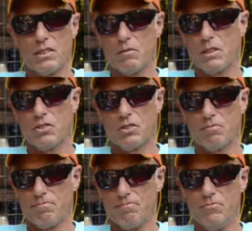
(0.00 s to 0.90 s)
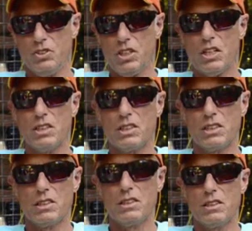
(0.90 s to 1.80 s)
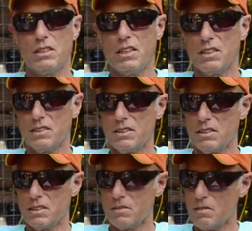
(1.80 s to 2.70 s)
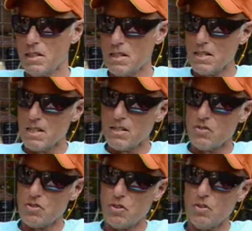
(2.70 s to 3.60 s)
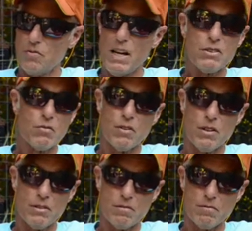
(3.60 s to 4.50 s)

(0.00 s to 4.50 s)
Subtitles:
I mean, just dozens and dozens. So that's fun.